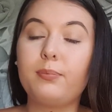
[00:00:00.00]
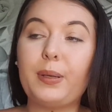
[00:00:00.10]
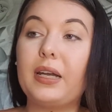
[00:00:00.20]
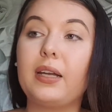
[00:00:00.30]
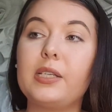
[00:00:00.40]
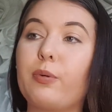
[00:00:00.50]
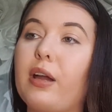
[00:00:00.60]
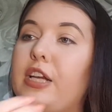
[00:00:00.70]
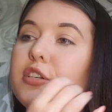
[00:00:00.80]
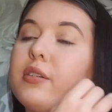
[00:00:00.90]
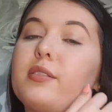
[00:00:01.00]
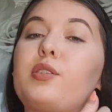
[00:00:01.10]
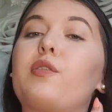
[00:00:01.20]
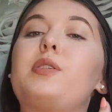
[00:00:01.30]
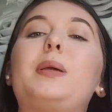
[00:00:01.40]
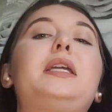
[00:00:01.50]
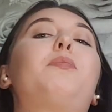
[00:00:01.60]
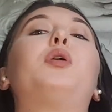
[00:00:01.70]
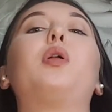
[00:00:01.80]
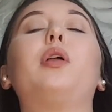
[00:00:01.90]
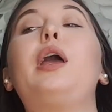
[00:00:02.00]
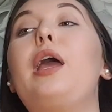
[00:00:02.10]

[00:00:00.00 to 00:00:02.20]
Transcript: inspiration and stuff to people,